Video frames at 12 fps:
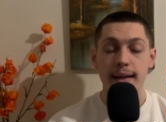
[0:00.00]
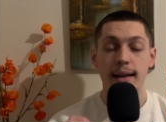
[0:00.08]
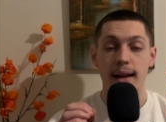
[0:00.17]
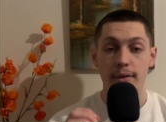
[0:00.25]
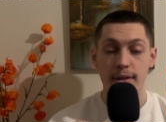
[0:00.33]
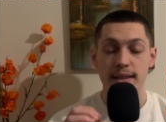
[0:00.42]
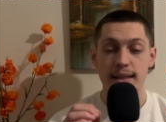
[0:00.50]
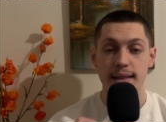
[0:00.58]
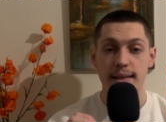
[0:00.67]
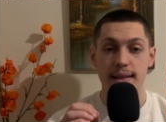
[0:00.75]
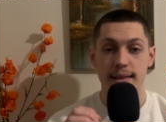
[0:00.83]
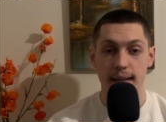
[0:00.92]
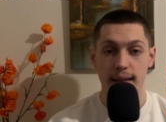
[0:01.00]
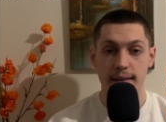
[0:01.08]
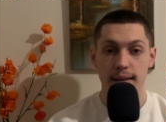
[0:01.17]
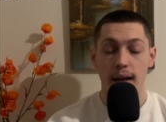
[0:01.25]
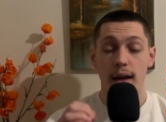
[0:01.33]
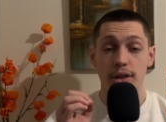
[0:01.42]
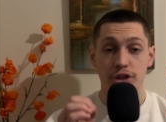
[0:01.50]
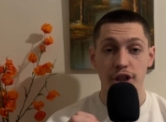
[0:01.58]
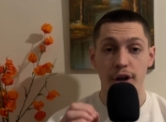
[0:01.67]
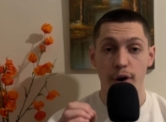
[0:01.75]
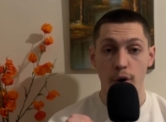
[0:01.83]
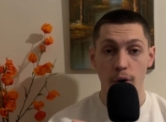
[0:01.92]
1166,
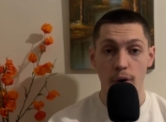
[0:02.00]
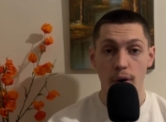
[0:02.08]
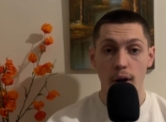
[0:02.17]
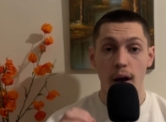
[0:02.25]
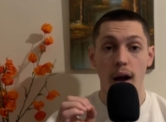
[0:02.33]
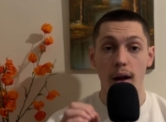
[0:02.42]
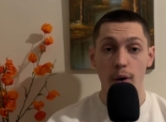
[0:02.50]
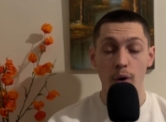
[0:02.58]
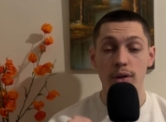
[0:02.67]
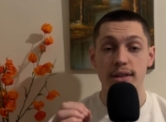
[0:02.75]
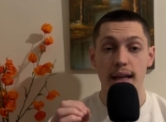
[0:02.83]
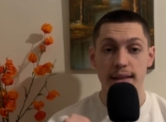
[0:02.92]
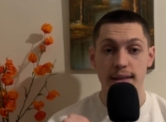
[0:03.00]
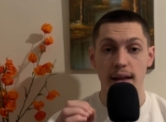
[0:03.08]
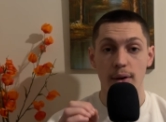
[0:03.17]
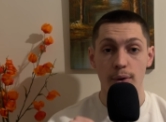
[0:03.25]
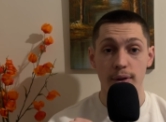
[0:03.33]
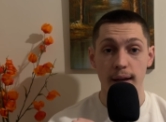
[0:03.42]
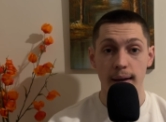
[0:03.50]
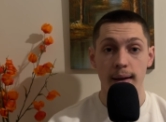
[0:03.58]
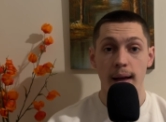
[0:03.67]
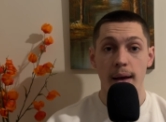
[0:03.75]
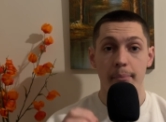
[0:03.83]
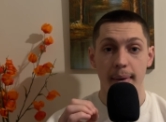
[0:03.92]
Shirkuh, alongside Salahuddin,
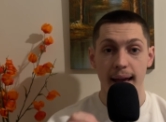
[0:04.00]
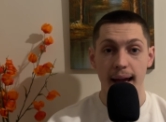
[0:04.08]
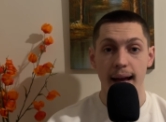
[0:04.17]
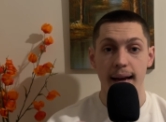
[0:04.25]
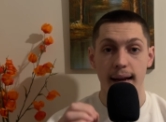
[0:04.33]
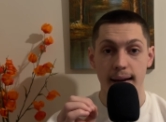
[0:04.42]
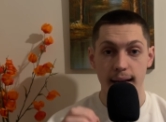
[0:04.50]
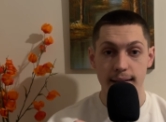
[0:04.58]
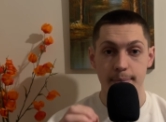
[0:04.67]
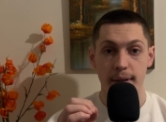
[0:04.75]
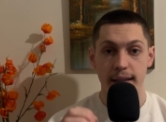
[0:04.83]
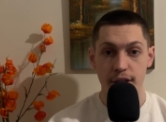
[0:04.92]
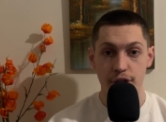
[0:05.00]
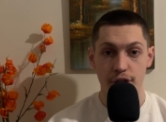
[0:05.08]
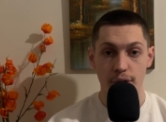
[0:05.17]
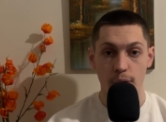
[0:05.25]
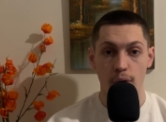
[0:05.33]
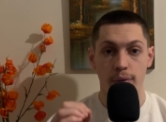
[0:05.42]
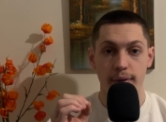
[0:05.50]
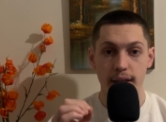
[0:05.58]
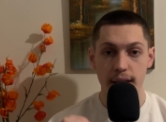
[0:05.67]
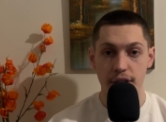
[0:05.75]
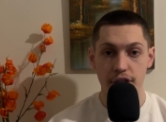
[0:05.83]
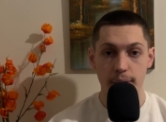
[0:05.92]
began an expedition of
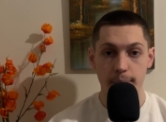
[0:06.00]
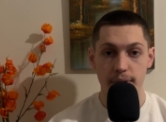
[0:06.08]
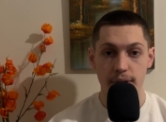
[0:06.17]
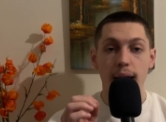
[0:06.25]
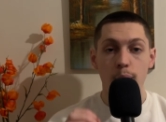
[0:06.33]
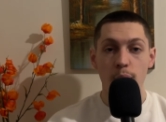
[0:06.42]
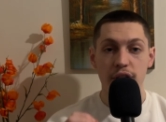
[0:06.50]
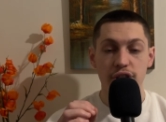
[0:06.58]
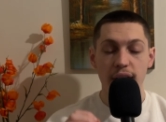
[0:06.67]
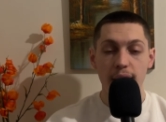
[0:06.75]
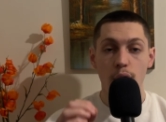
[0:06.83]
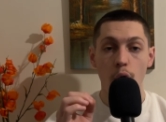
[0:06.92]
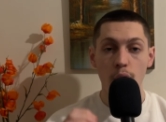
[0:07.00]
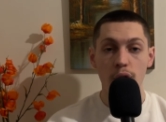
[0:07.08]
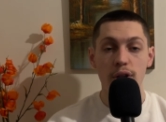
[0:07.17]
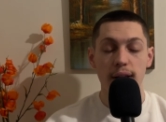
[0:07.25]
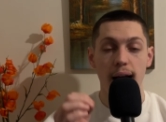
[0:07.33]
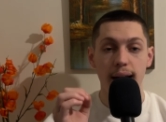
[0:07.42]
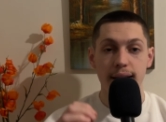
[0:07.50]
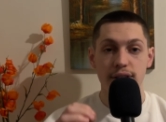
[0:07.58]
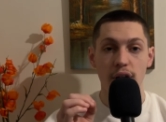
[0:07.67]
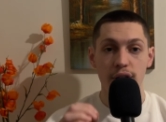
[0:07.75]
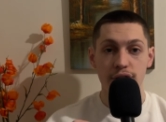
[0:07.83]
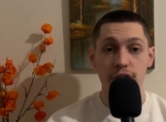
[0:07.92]
Egypt, in which they conquered
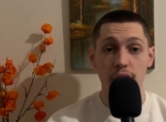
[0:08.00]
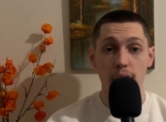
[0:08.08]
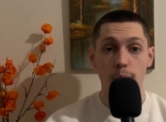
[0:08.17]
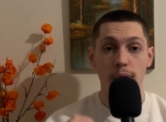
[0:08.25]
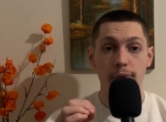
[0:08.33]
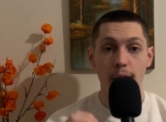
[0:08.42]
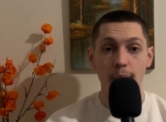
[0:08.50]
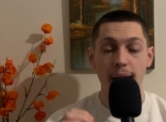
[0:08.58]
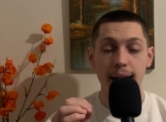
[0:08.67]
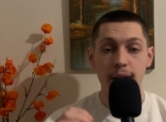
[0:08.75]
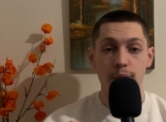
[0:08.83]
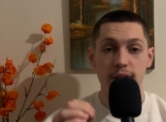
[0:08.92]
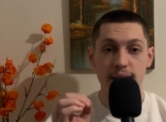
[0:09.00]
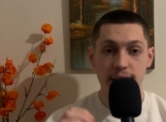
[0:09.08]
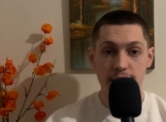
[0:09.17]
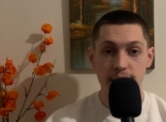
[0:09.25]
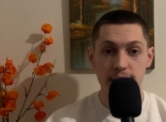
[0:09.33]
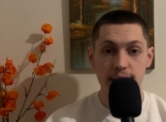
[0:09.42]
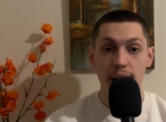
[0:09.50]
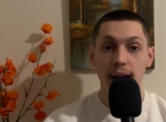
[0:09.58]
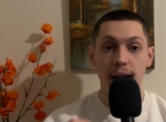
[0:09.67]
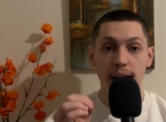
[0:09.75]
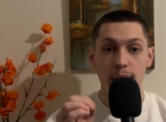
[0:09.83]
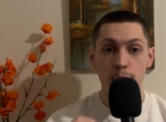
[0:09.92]
Alexandria without any resistance,
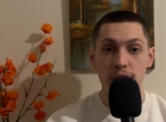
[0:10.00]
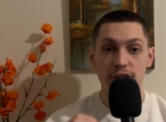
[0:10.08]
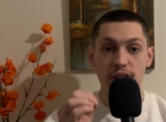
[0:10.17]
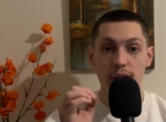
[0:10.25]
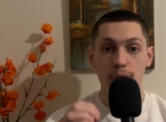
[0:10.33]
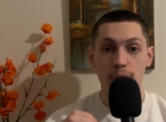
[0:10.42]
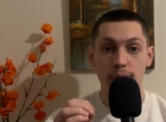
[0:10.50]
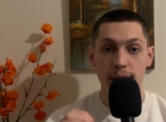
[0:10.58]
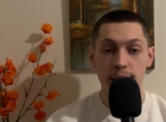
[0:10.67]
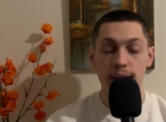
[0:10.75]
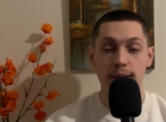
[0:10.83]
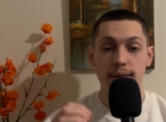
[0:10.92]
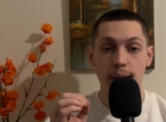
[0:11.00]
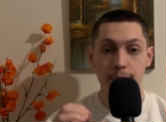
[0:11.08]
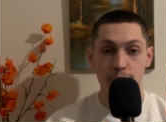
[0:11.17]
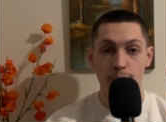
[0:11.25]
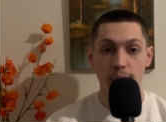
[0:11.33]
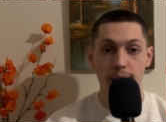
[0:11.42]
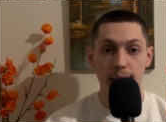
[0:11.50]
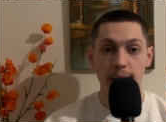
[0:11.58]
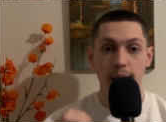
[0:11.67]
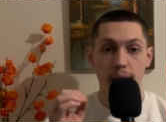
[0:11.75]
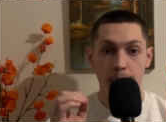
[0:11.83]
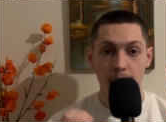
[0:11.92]
in which Salahuddin subsequently
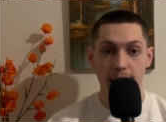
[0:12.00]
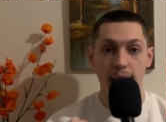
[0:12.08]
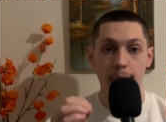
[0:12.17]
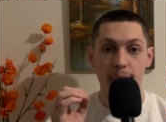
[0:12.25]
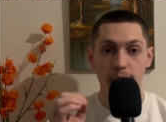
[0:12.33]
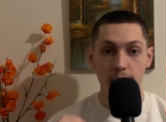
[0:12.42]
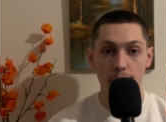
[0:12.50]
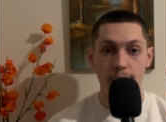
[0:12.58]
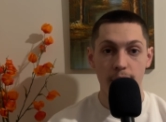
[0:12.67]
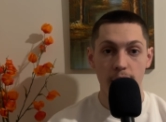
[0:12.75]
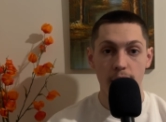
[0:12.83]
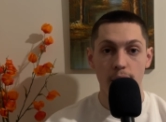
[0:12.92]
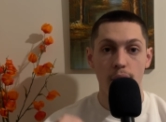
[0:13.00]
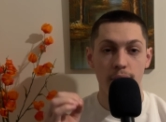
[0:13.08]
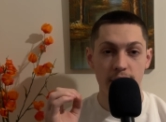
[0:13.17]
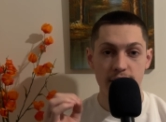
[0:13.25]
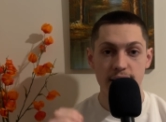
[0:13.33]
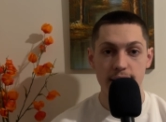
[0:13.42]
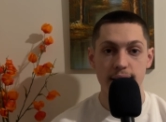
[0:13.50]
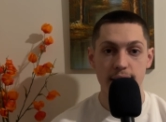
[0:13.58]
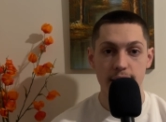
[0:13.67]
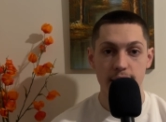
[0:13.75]
became the governor of the city.